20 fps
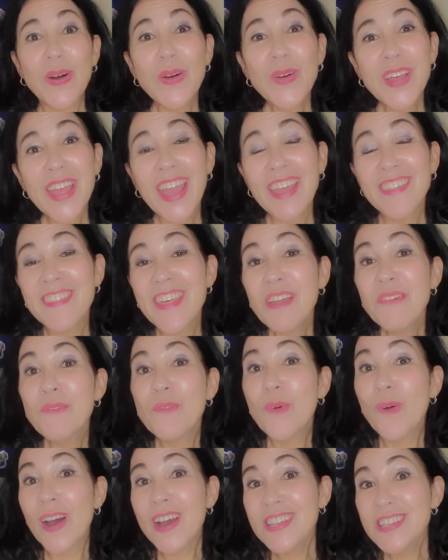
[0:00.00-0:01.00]
Okay, and
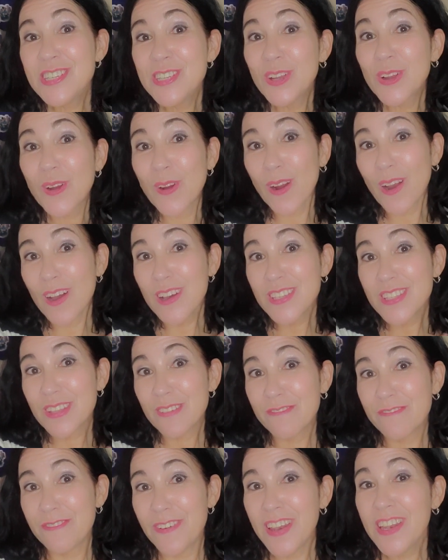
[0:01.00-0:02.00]
then once you cross the
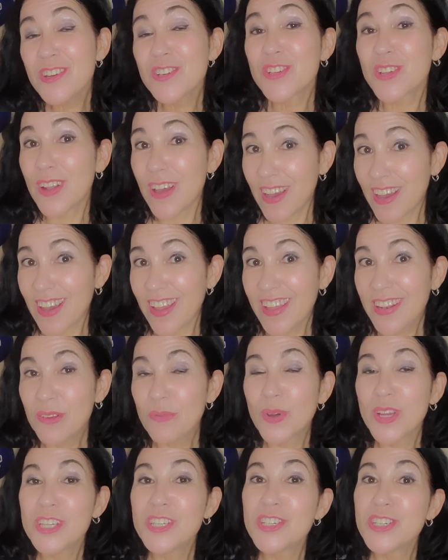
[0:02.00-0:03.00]
finish
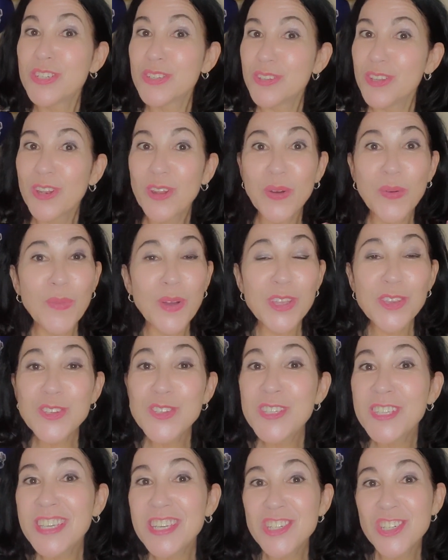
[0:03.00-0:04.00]
line, which, you know, when you
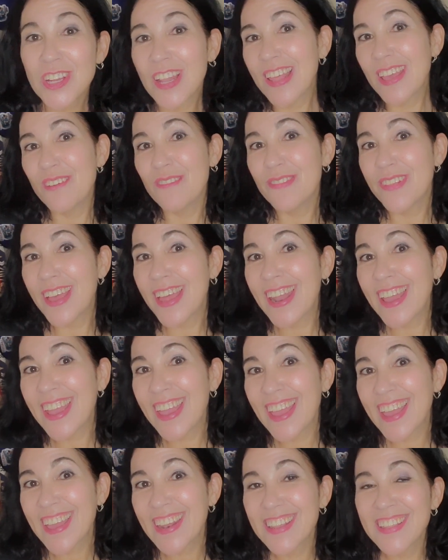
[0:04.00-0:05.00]
see Shalane
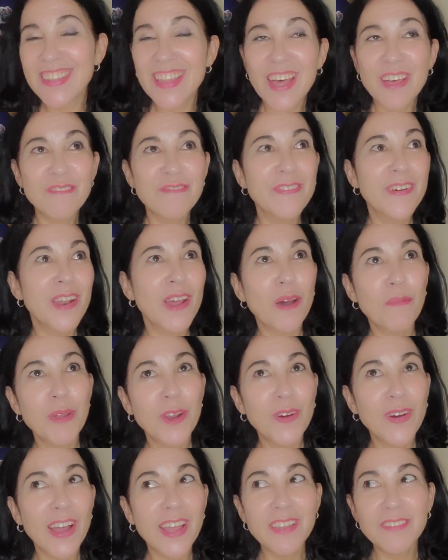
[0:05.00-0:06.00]
Flanagan in that
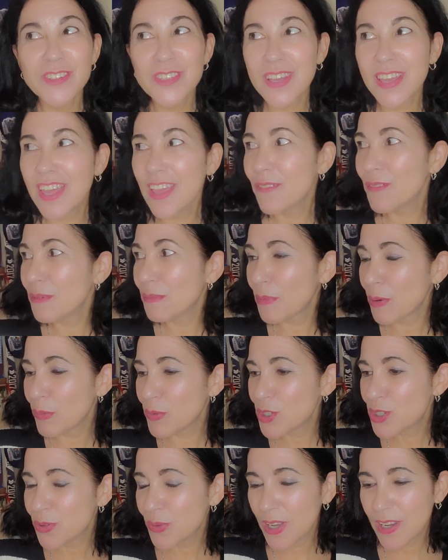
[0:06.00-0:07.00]
phenomenal, I can't remember
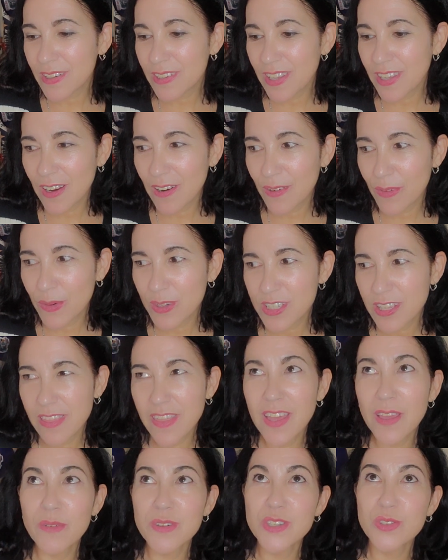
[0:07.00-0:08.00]
which year it was, I
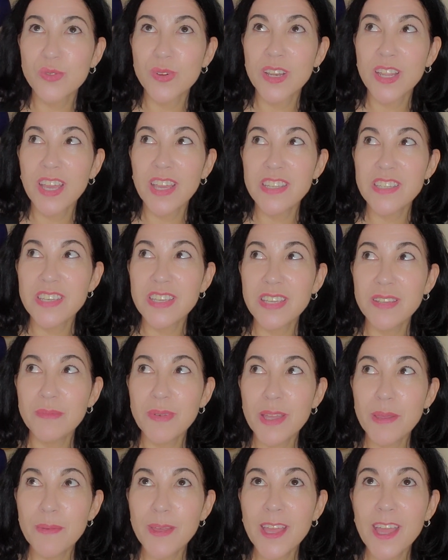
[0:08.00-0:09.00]
think it was 2018
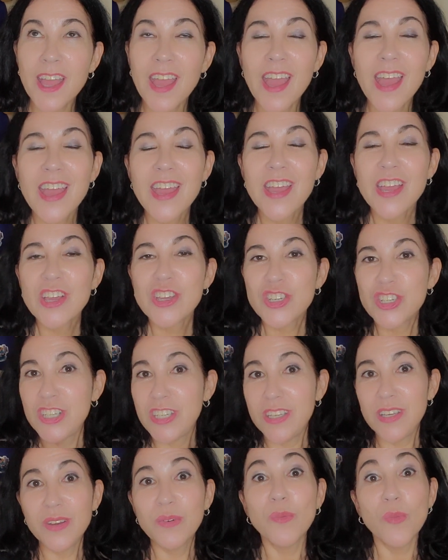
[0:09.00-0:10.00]
maybe,
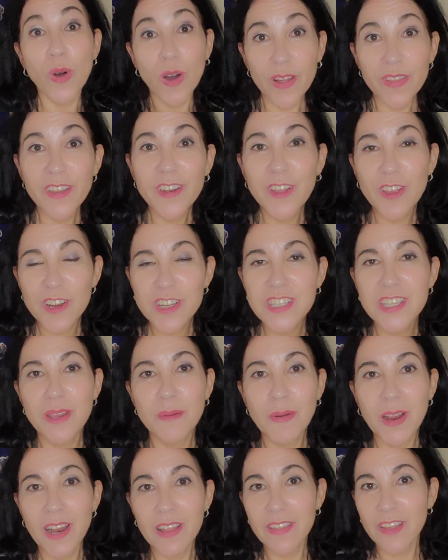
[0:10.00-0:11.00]
she won the New York City
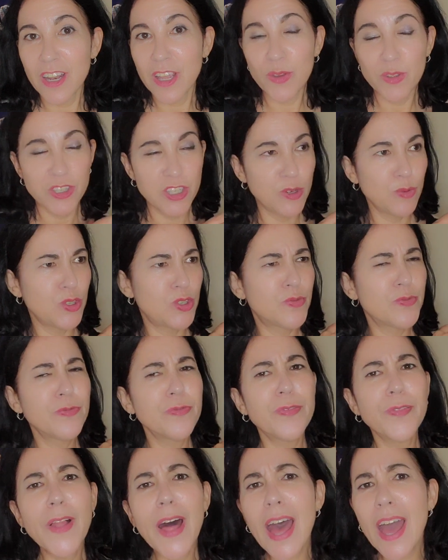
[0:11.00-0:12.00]
Marathon. She was
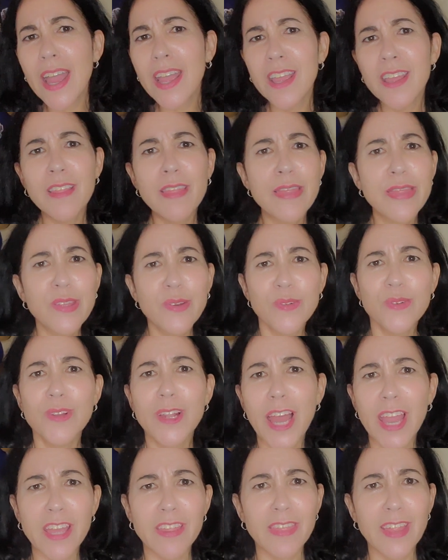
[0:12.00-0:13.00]
flying through
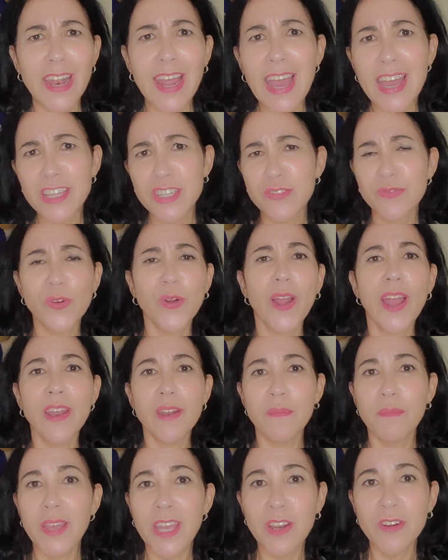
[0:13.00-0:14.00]
like the last
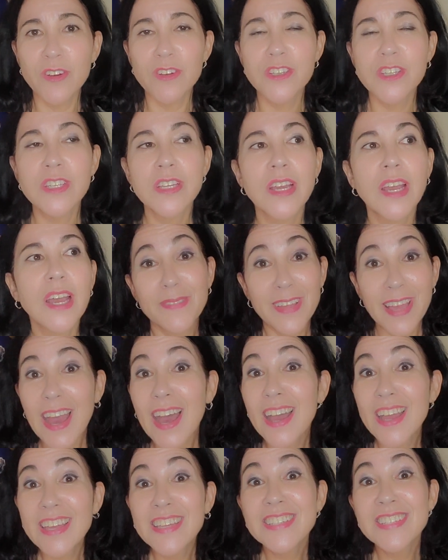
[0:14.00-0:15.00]
400 meters.
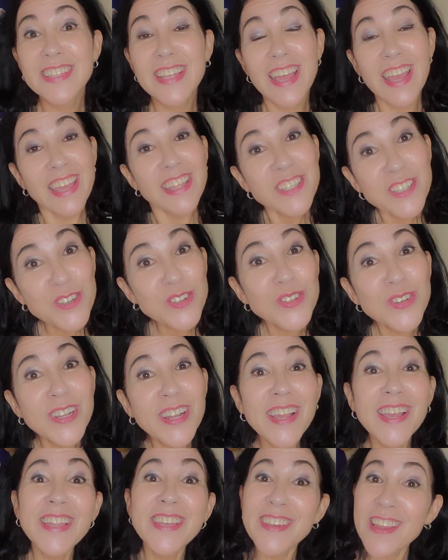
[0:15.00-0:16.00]
Guys, it's
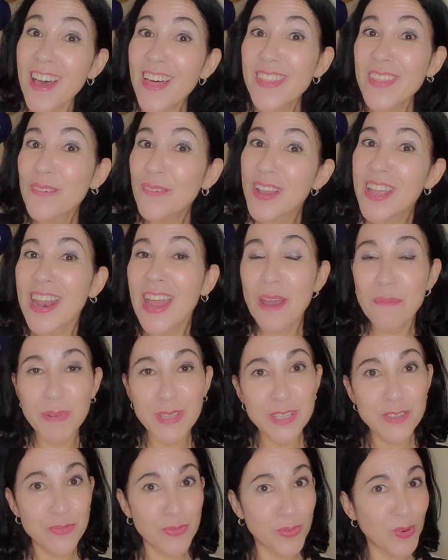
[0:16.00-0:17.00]
usually not the way it
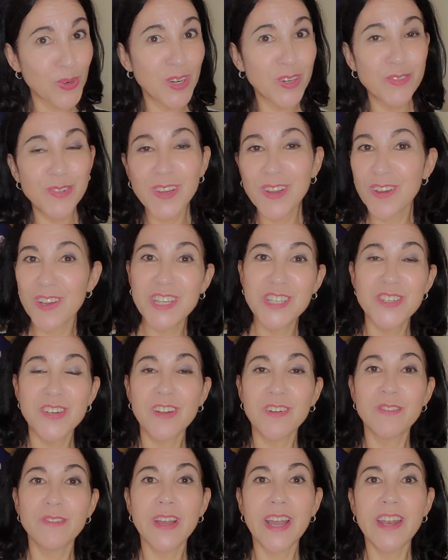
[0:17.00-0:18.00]
happens for
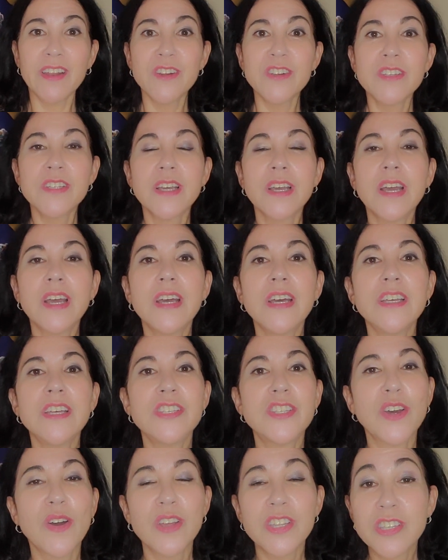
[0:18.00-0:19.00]
recreational runners.
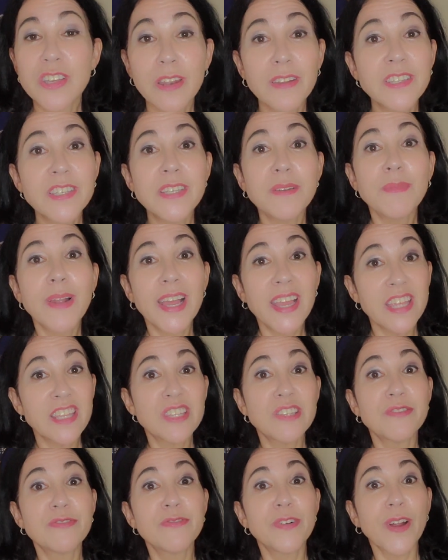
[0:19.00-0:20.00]
So it's gonna seem like
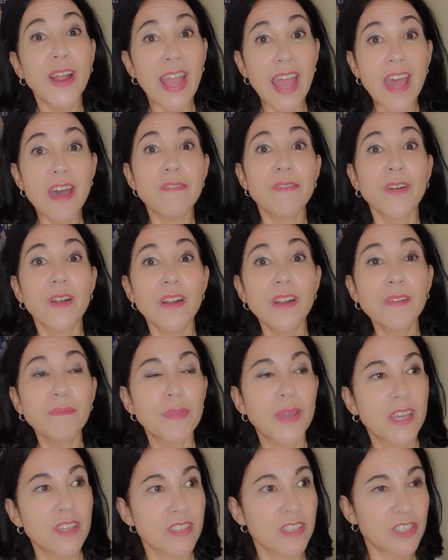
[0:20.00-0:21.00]
it's forever
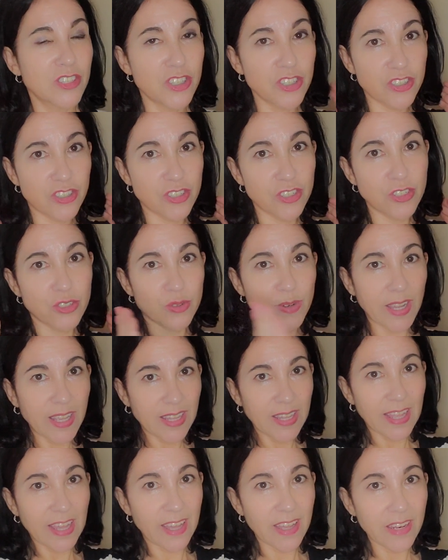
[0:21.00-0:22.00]
because it's just a
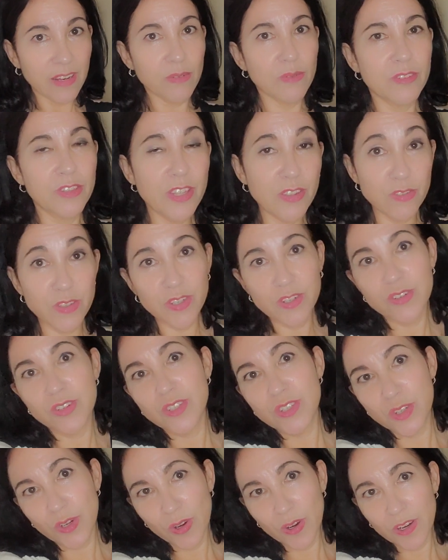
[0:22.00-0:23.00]
straight line. There's
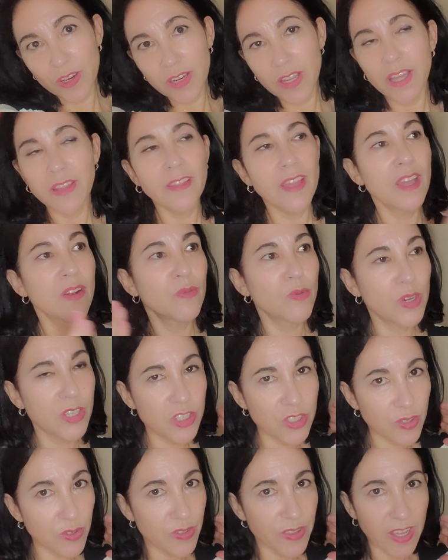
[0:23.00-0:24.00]
a turn, and then
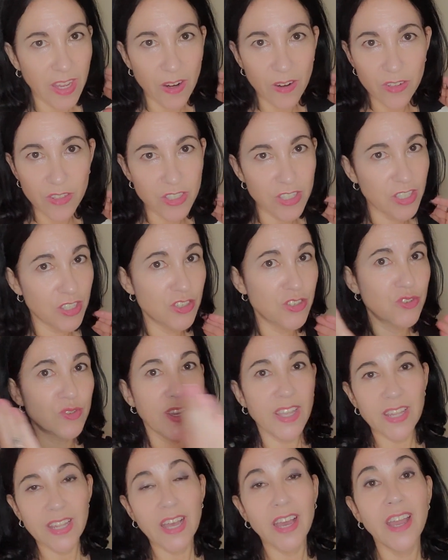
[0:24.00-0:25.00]
once you're there, it's a
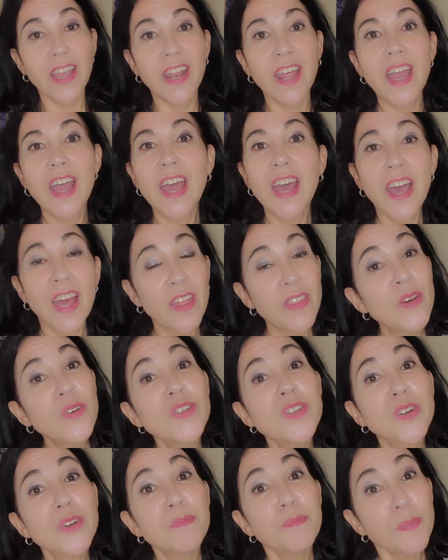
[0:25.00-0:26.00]
straight line. And those are